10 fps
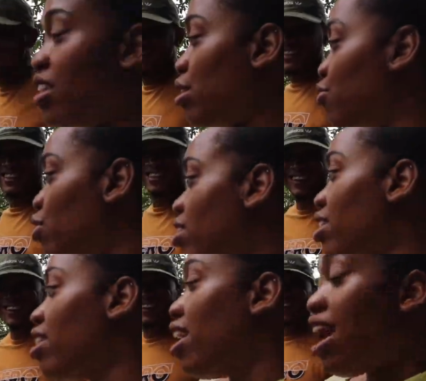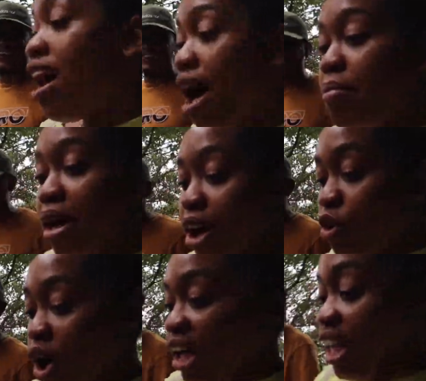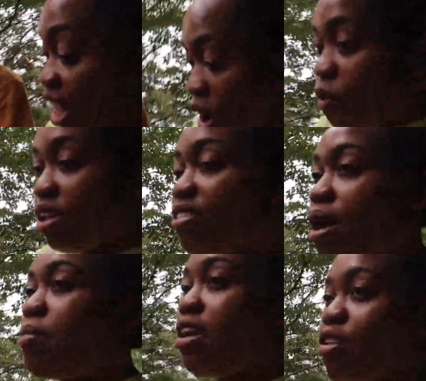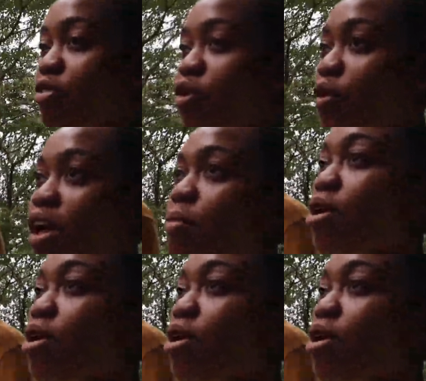sick foot? and me I go do a kick you one time another foot where you